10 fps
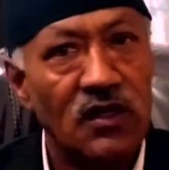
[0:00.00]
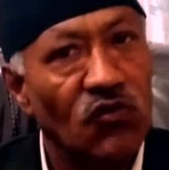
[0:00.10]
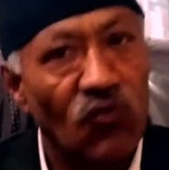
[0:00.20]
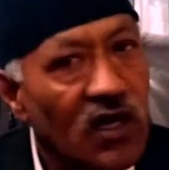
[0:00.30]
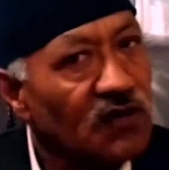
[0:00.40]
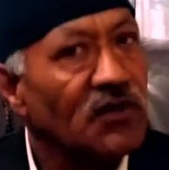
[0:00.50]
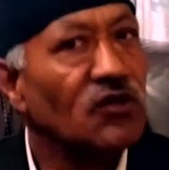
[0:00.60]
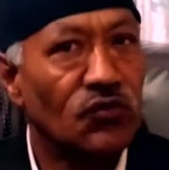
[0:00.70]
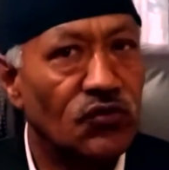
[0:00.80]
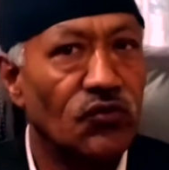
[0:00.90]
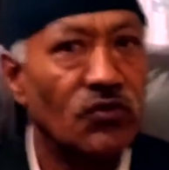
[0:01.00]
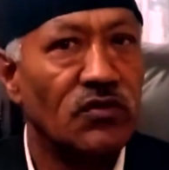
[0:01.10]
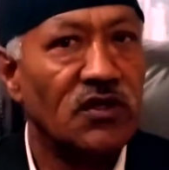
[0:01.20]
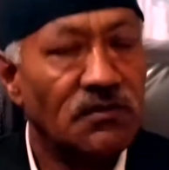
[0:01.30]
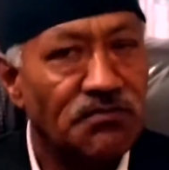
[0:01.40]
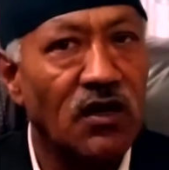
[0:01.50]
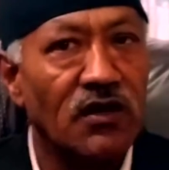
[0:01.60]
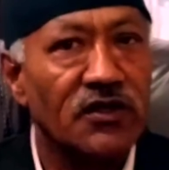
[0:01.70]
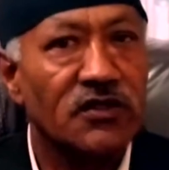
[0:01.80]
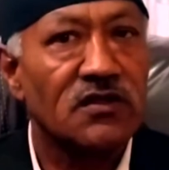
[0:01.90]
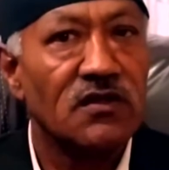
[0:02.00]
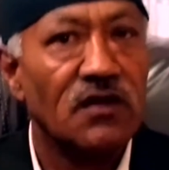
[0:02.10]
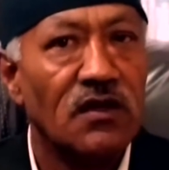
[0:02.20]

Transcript: Whatever you do in politics,